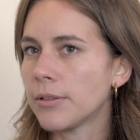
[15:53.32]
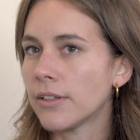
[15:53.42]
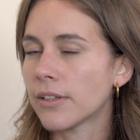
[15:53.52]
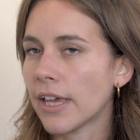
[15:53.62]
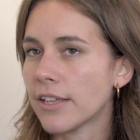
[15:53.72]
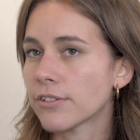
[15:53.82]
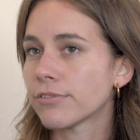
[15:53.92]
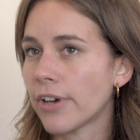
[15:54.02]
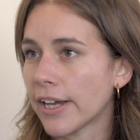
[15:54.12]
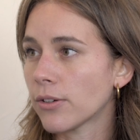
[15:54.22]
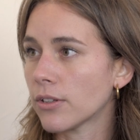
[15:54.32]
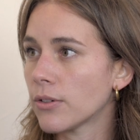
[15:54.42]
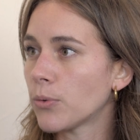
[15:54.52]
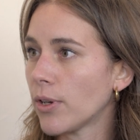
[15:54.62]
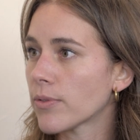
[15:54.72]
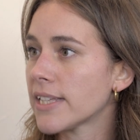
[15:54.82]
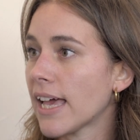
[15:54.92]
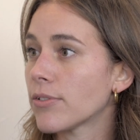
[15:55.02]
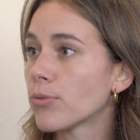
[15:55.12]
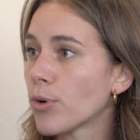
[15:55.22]
in the case of Franc, we obviously
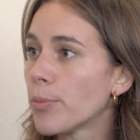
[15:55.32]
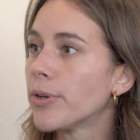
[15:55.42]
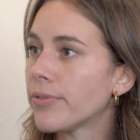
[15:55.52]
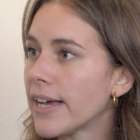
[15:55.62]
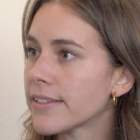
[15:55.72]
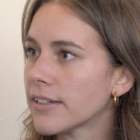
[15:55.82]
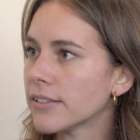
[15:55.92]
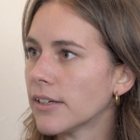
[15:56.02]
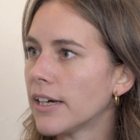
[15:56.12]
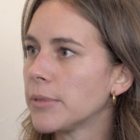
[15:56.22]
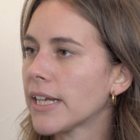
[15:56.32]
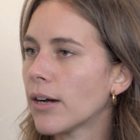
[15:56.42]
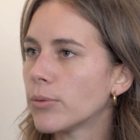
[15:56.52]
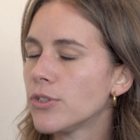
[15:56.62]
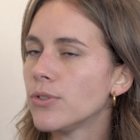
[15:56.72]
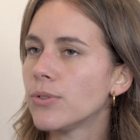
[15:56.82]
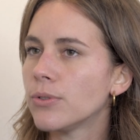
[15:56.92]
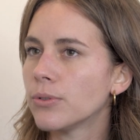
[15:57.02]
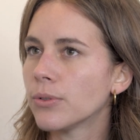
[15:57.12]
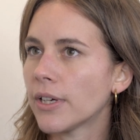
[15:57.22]
have a robo-advisor. I mean, how would
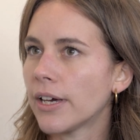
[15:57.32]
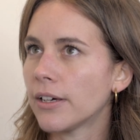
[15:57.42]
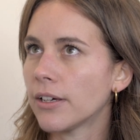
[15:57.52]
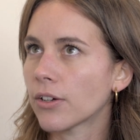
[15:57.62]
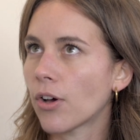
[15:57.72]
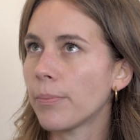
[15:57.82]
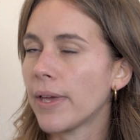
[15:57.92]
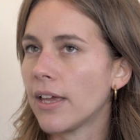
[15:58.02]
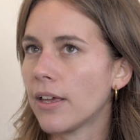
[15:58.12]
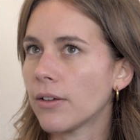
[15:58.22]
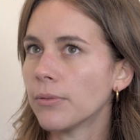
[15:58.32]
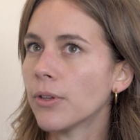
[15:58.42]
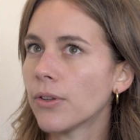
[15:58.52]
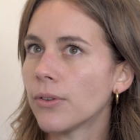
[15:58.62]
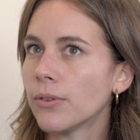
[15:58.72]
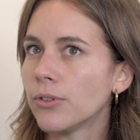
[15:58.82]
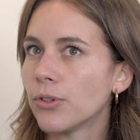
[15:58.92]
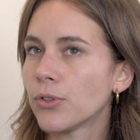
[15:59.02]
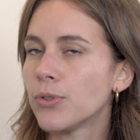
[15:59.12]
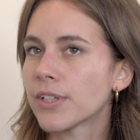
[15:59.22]
you compare,
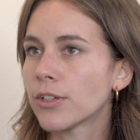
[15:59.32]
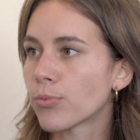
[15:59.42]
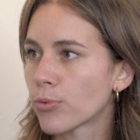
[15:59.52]
using a